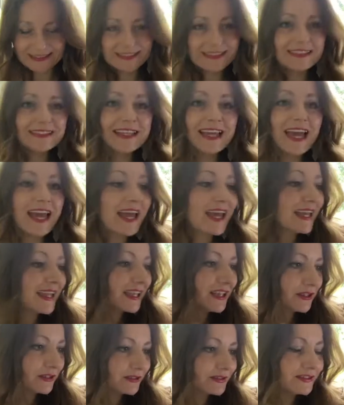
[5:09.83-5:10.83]

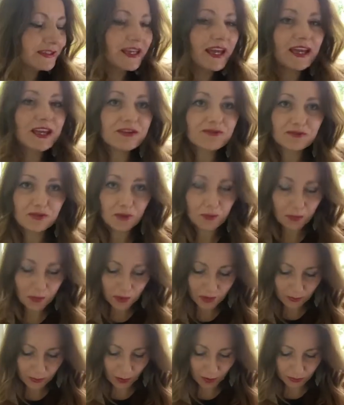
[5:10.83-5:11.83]
Yay! Yay for
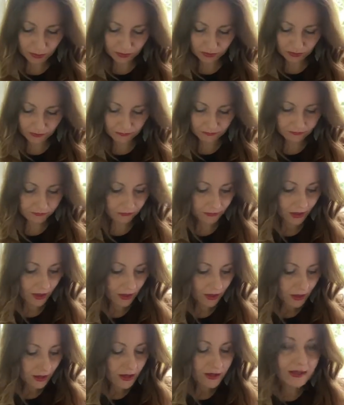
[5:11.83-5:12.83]
book post.
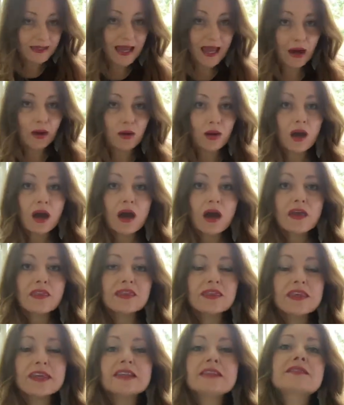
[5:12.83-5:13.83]
Now,
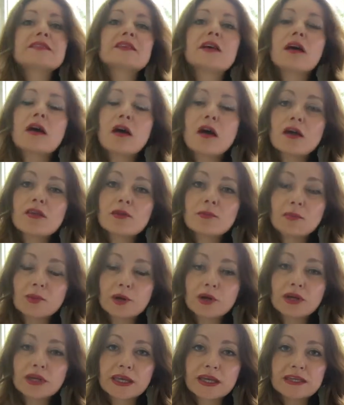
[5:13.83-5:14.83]
this other
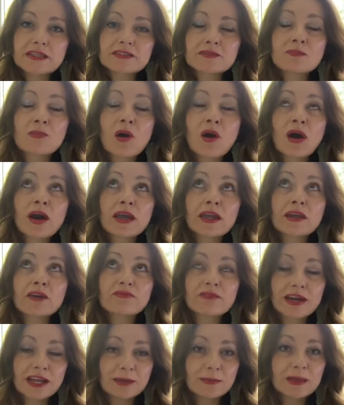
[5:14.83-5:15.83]
book is my
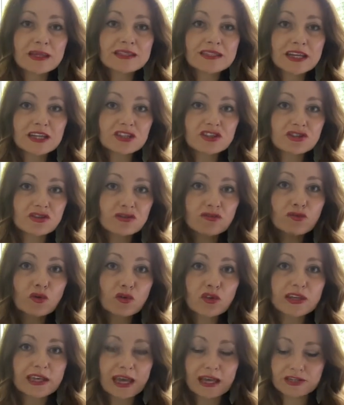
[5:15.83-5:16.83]
recommendation for
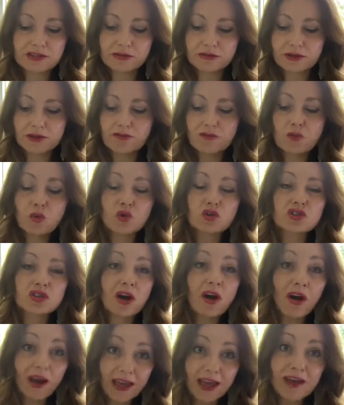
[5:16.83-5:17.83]
the category of
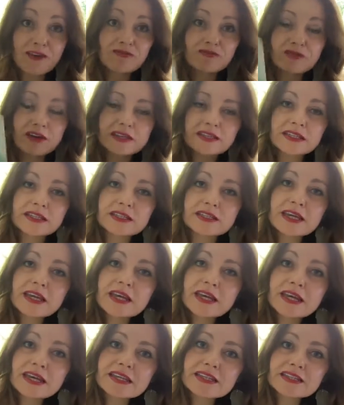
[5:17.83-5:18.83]
water. I have read it.
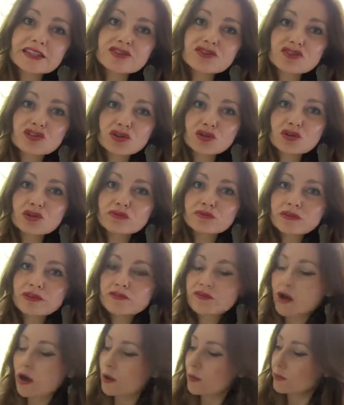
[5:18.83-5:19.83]
It is To the
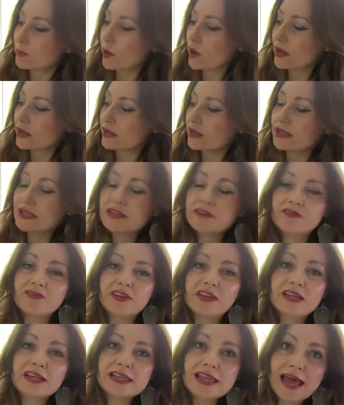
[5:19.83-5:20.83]
River by
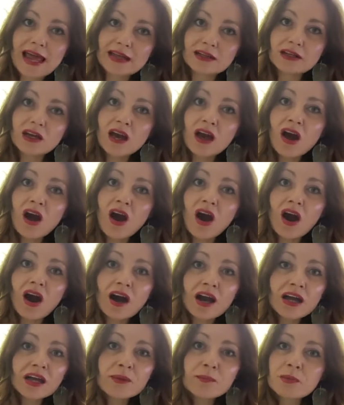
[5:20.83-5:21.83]
Olivia Lang.
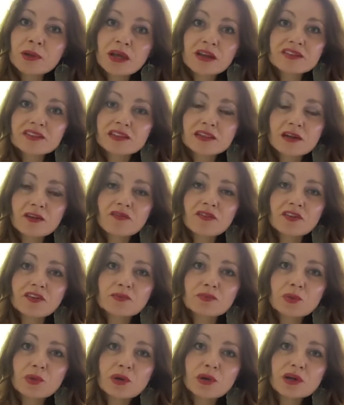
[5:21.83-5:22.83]
I bloody love this
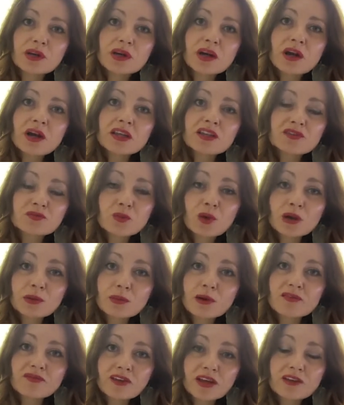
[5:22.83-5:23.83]
book. It's one of
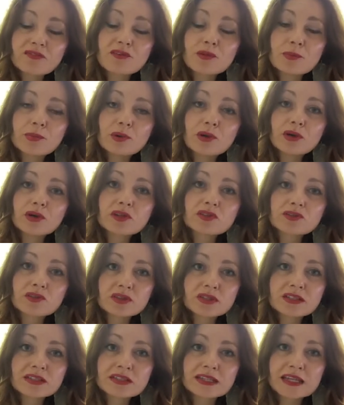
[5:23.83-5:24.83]
my favourite books,
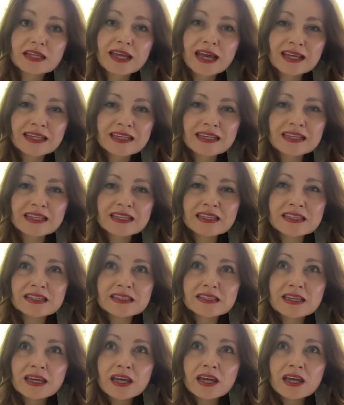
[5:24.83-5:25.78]
honestly. And it is,